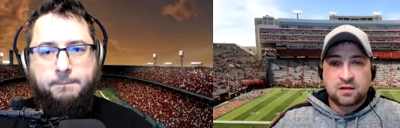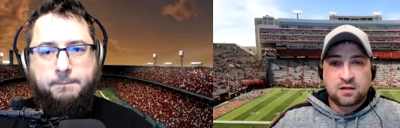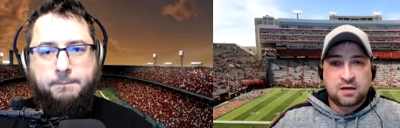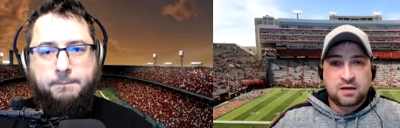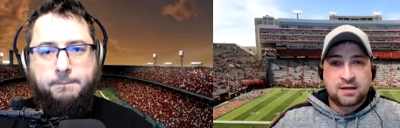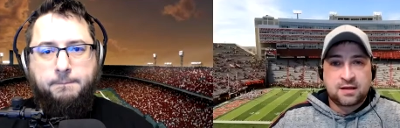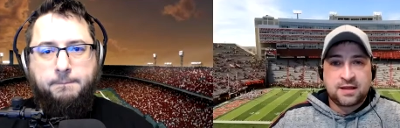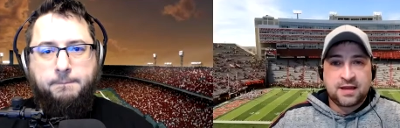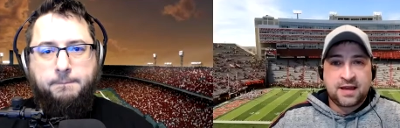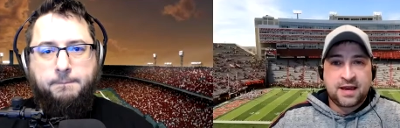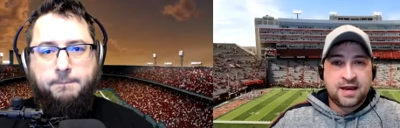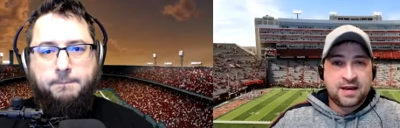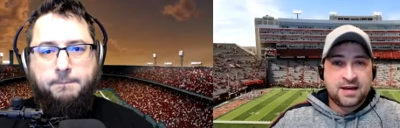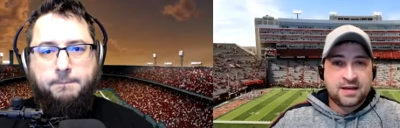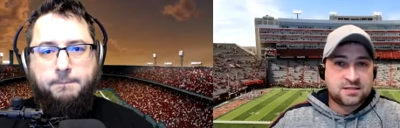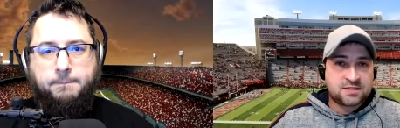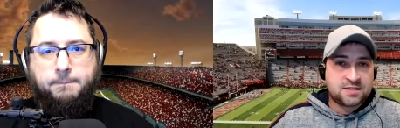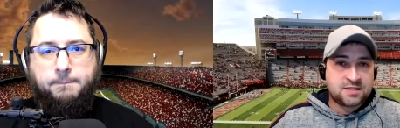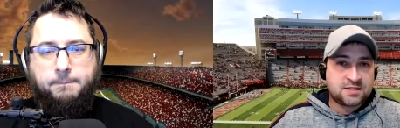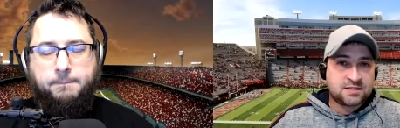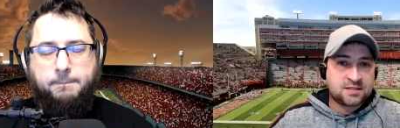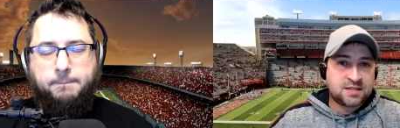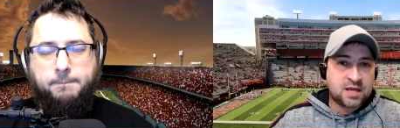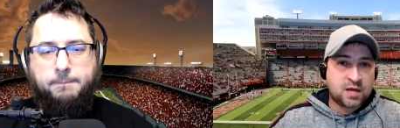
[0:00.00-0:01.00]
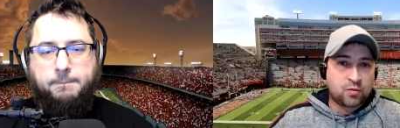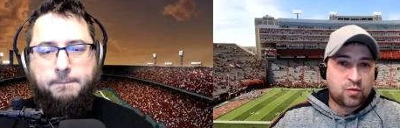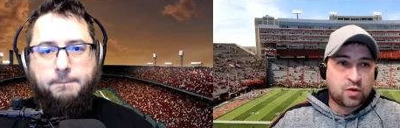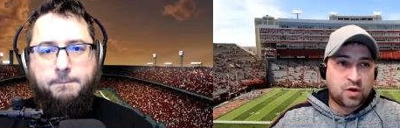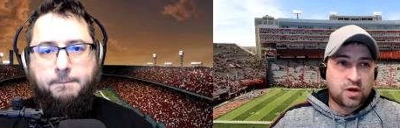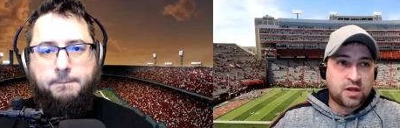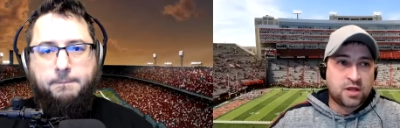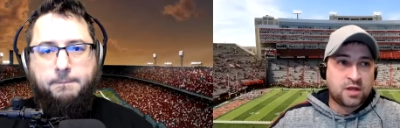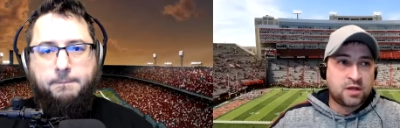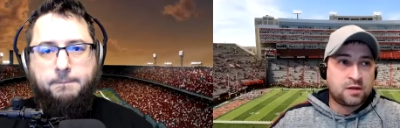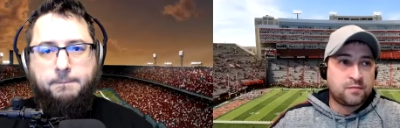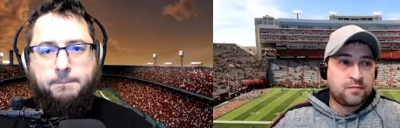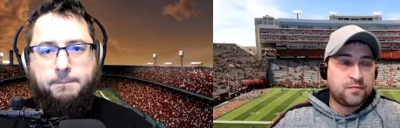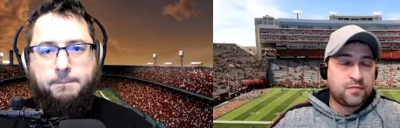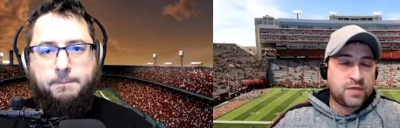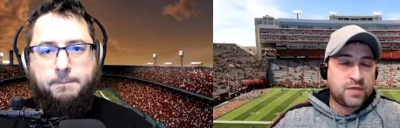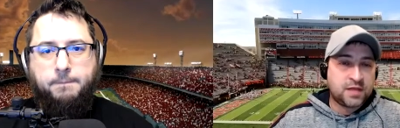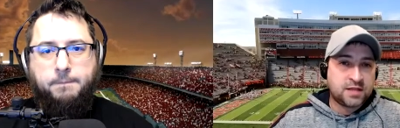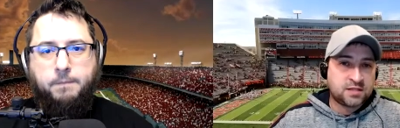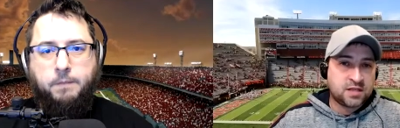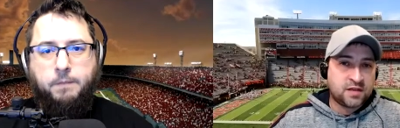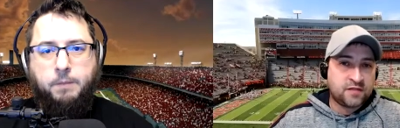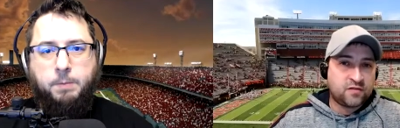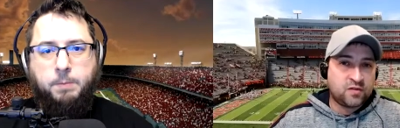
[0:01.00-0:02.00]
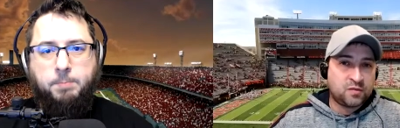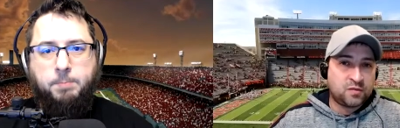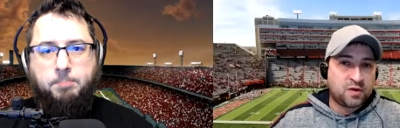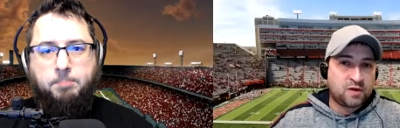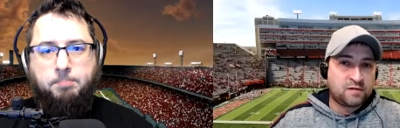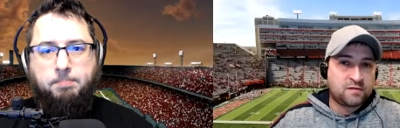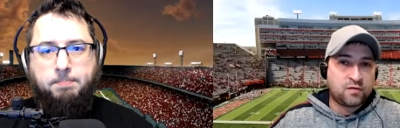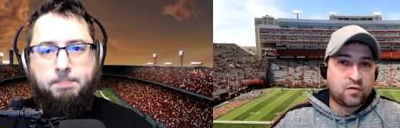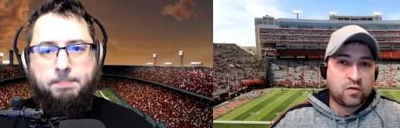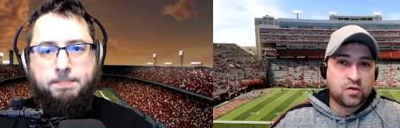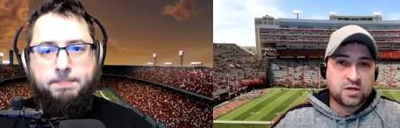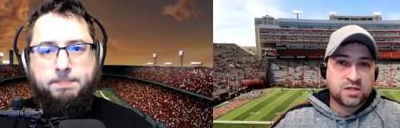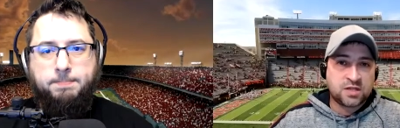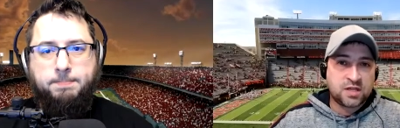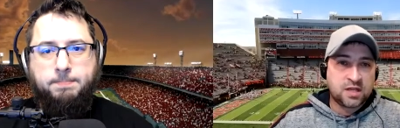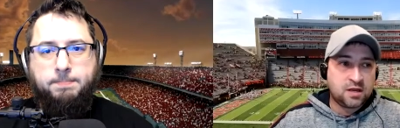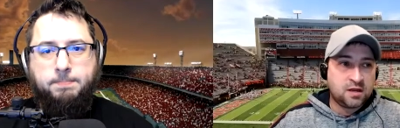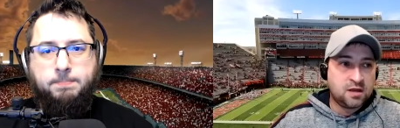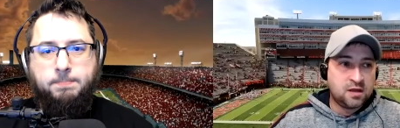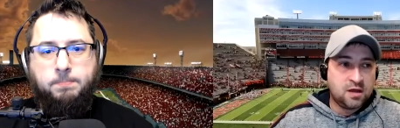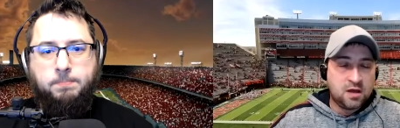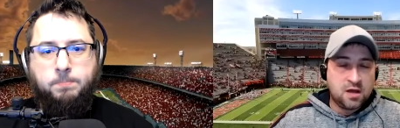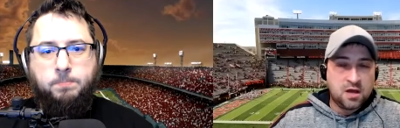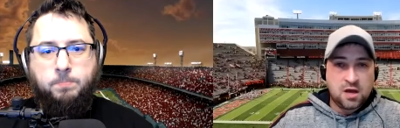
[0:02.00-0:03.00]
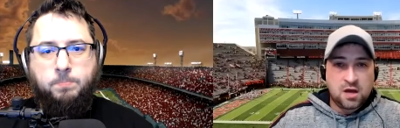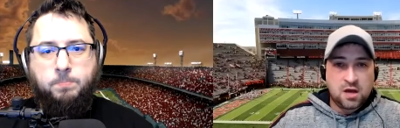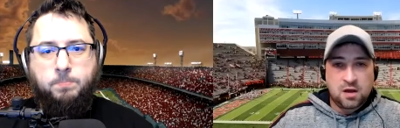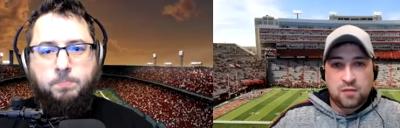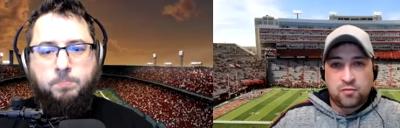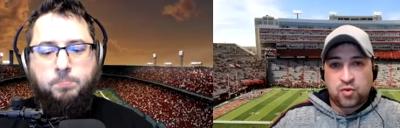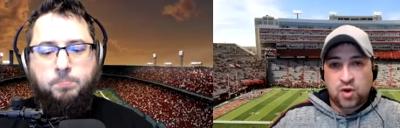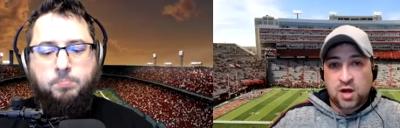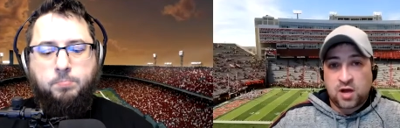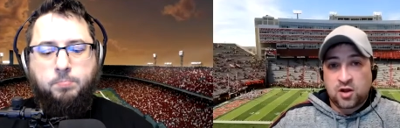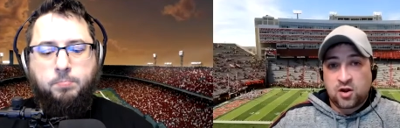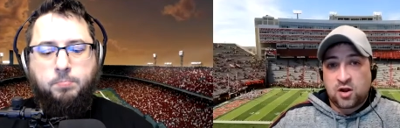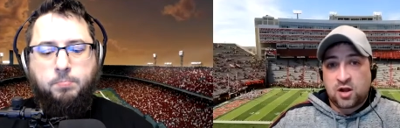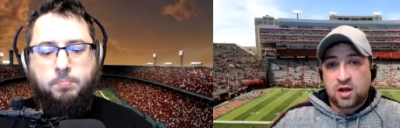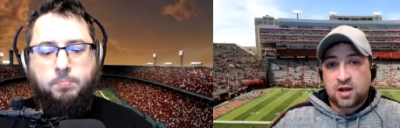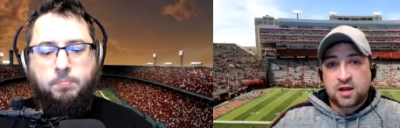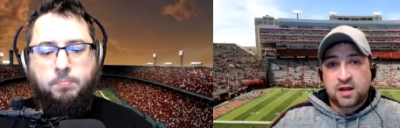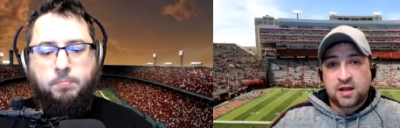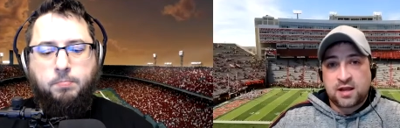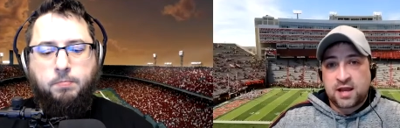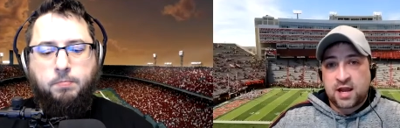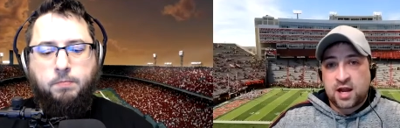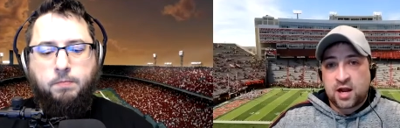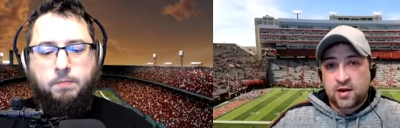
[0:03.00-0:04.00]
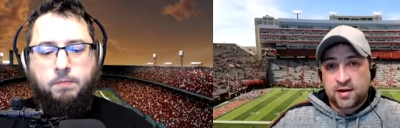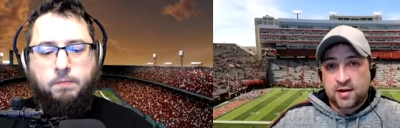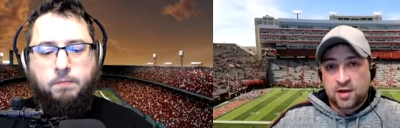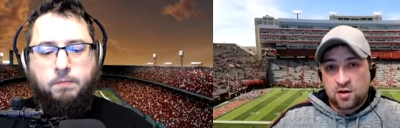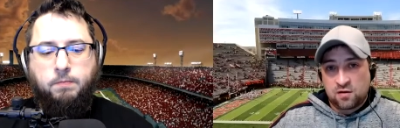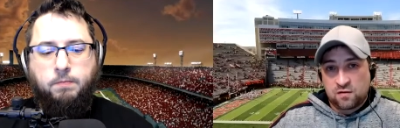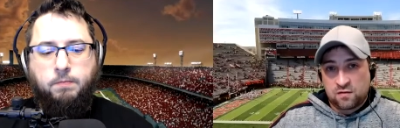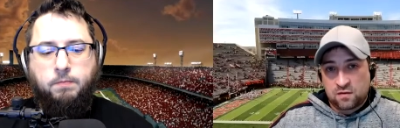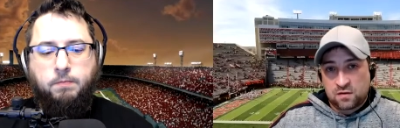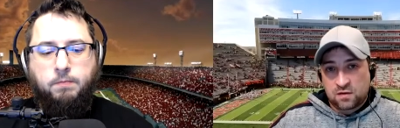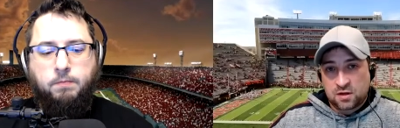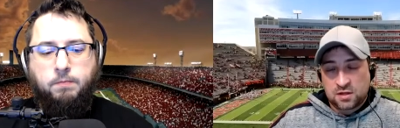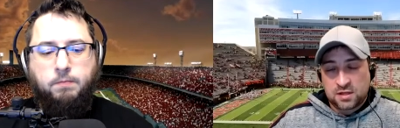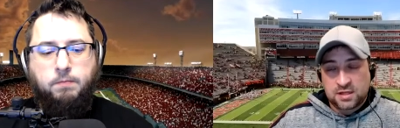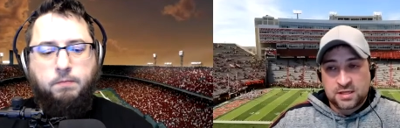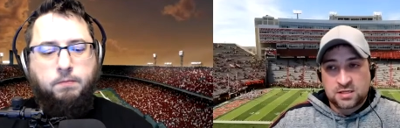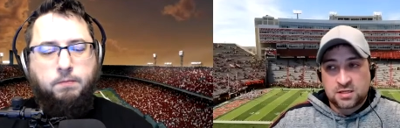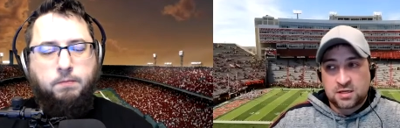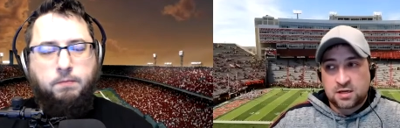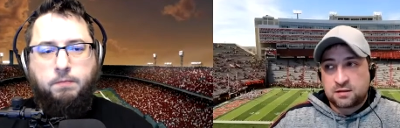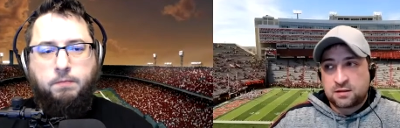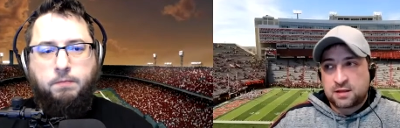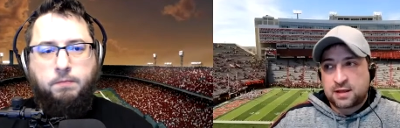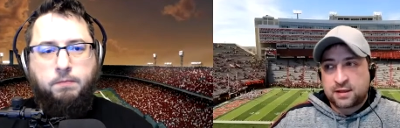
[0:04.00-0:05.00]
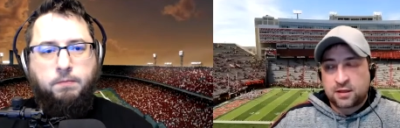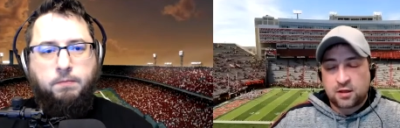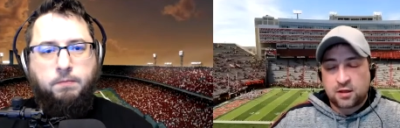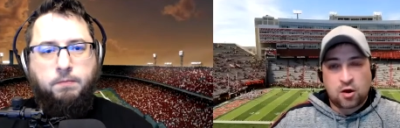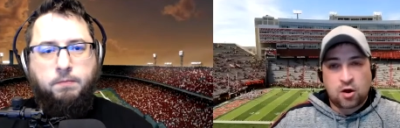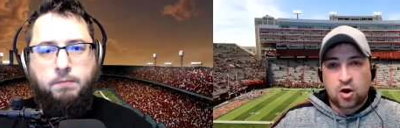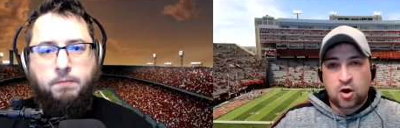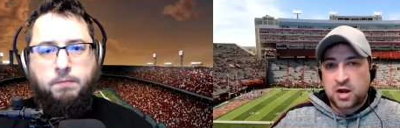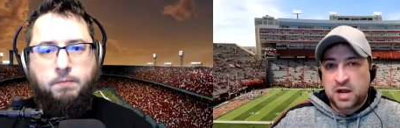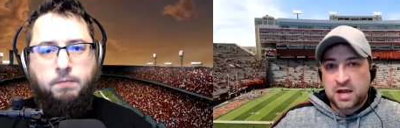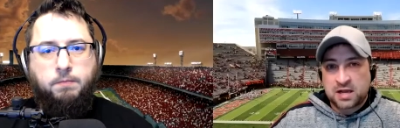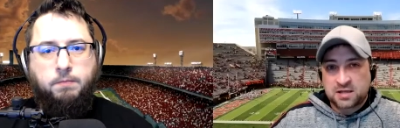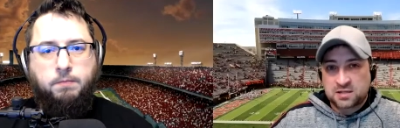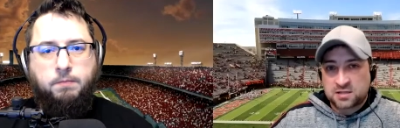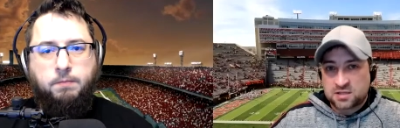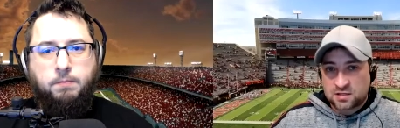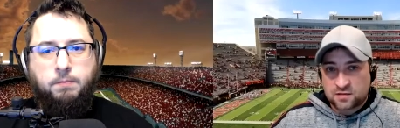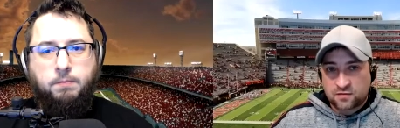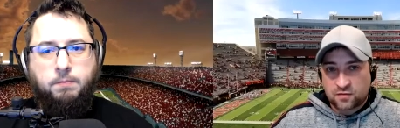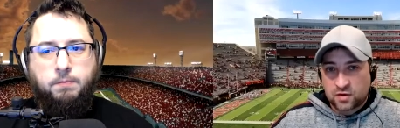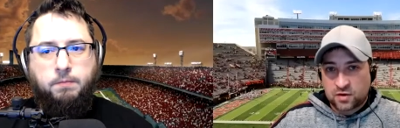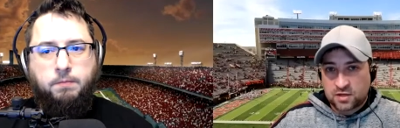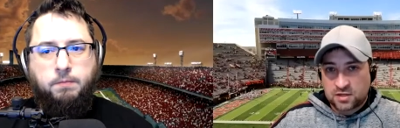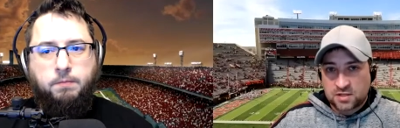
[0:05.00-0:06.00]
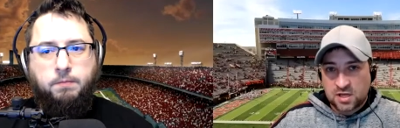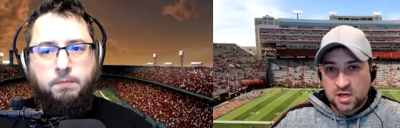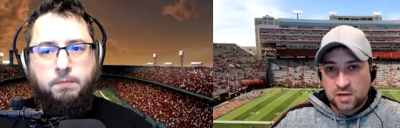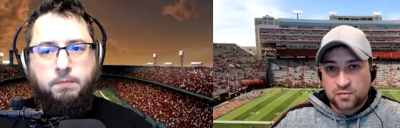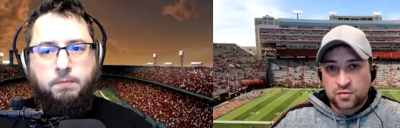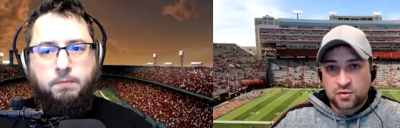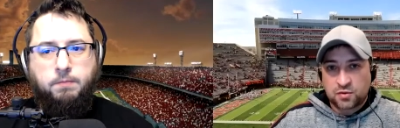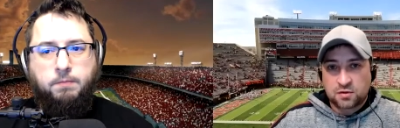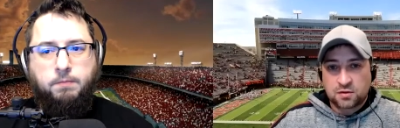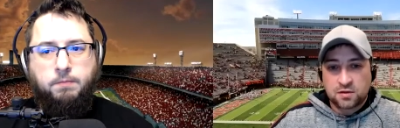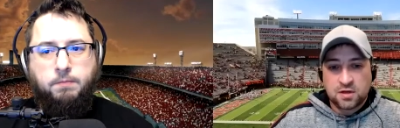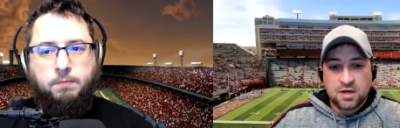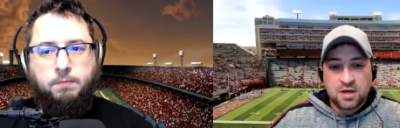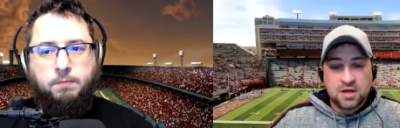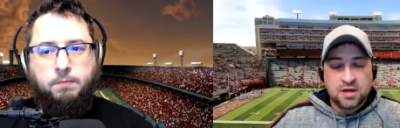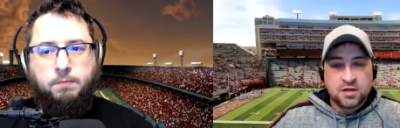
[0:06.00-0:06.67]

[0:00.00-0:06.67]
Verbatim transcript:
Speaker 1: lot of the assets that were in NCAA Football 14 probably are not going to carry over, at least not the, the art assets, for example.